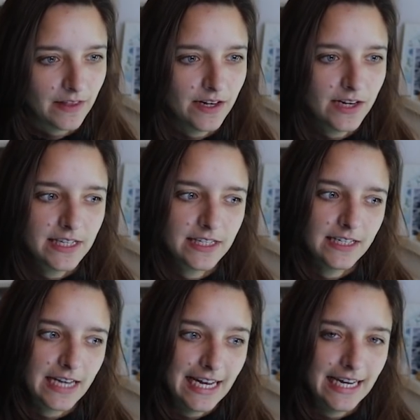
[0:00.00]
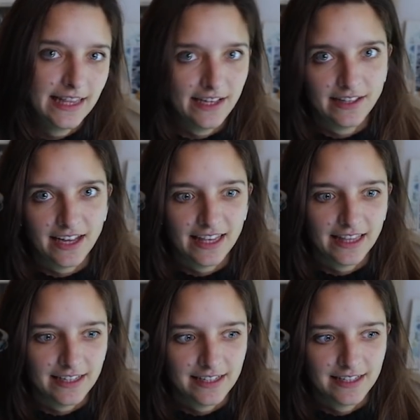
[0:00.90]
There isn't anything like
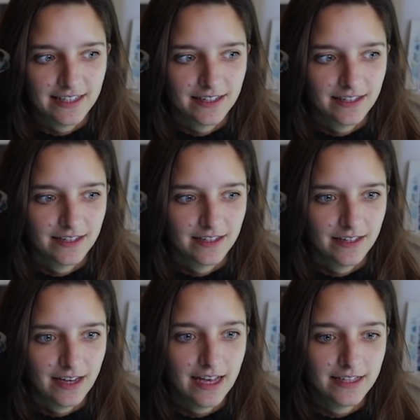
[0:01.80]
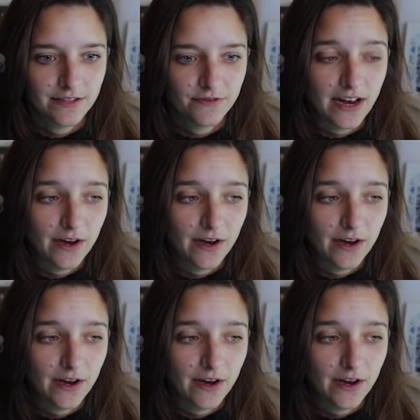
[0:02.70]
this as of